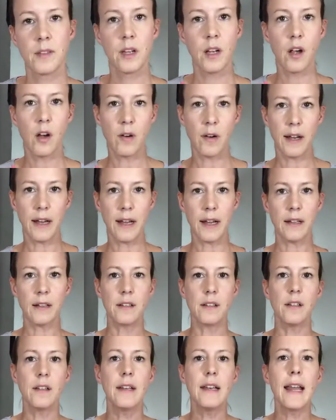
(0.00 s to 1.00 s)
Okay,
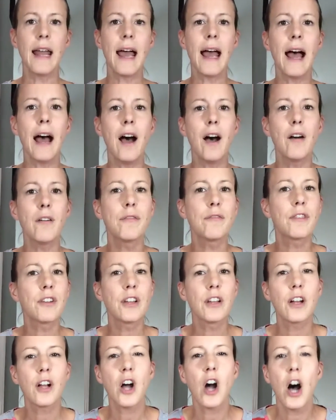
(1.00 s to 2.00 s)
so now for
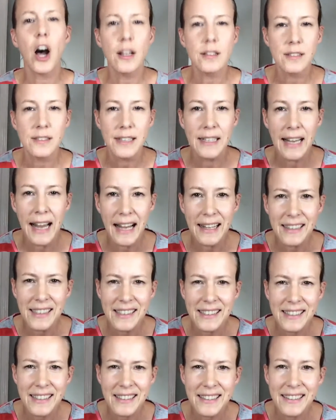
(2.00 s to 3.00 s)
the cost
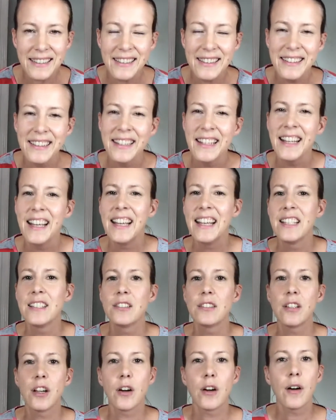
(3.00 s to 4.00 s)
analysis.
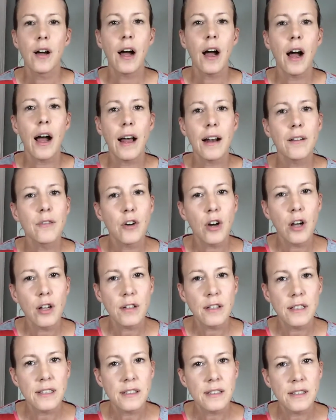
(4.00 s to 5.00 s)
So out of all
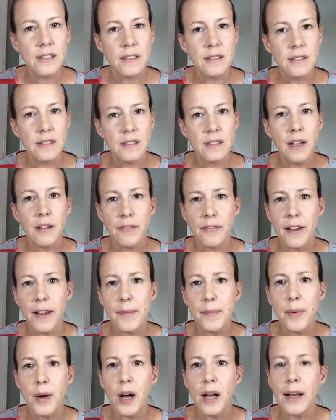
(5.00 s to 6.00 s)
this stuff I
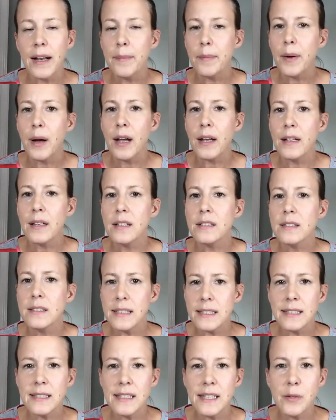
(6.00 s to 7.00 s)
bought
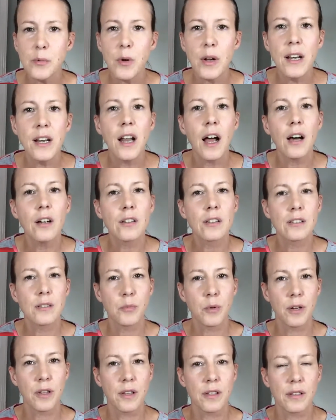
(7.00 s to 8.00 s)
$61
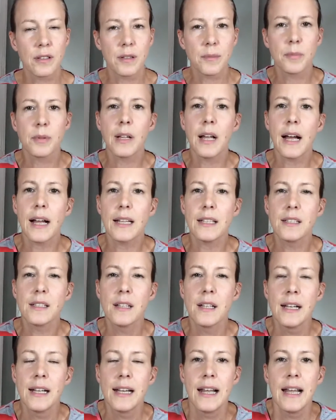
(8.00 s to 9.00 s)
worth of supplies.
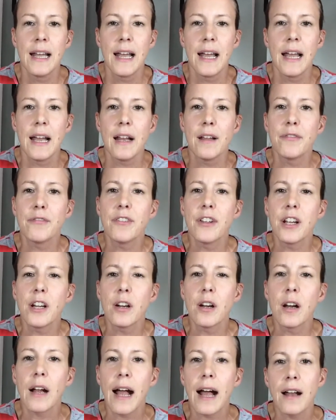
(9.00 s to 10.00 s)
And I
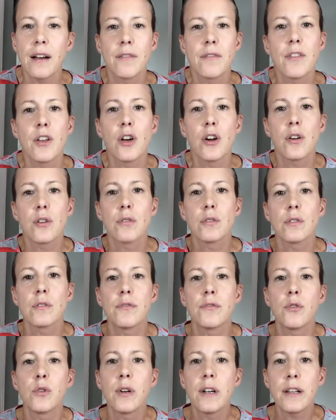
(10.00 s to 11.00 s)
figure out of those,
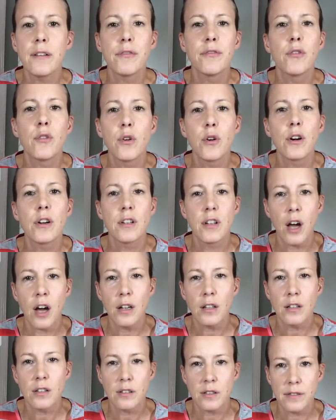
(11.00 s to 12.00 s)

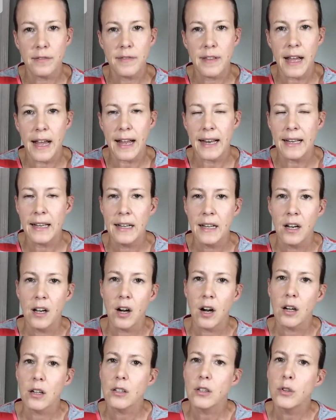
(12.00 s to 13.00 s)
$44 of that
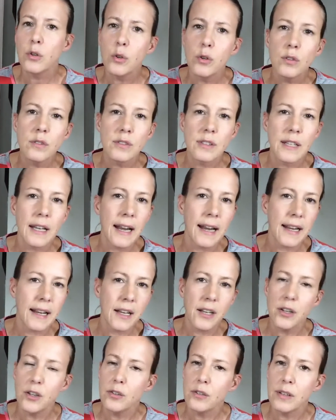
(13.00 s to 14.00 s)
are tools that I
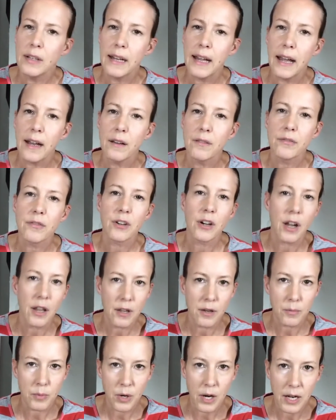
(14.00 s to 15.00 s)
can use again for
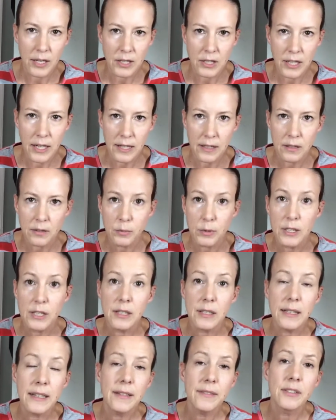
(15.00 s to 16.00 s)
other projects,
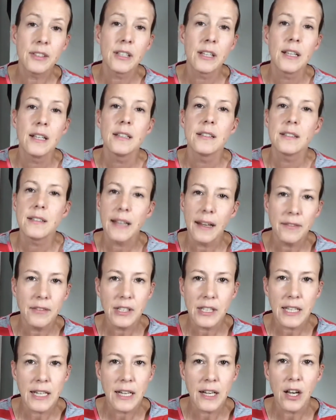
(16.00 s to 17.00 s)
which leaves
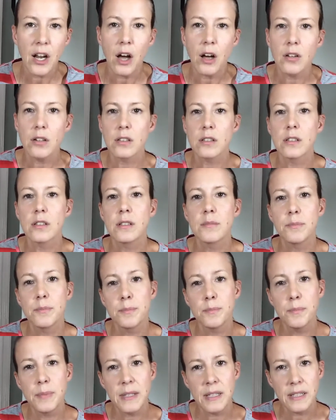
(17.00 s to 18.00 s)
$17
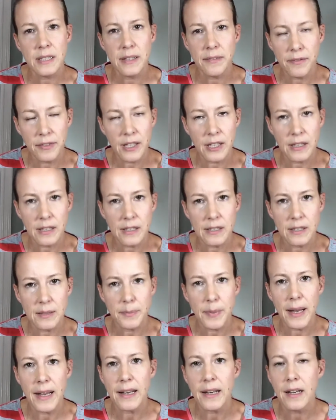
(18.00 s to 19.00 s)
specifically
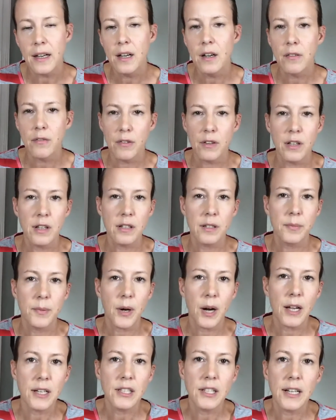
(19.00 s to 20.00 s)
spent for this
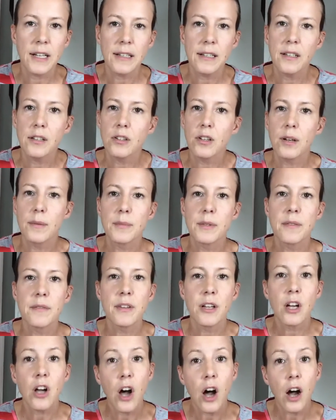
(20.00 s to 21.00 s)
project in terms of
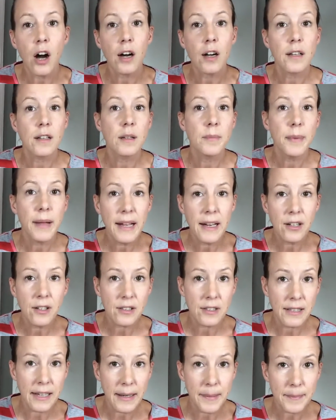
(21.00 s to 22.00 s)
the caulk and the
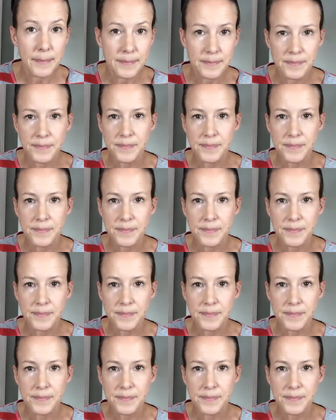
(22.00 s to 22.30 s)
painter's tape.